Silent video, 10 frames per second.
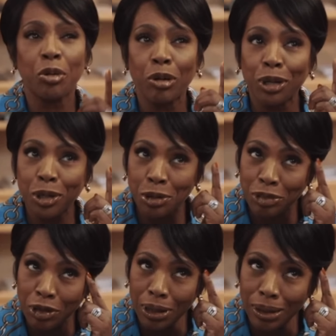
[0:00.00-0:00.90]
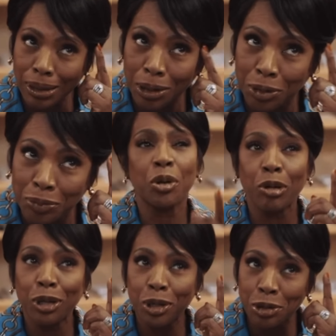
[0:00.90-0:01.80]
just say this as well,
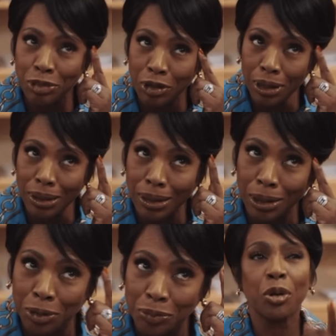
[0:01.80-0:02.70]
as much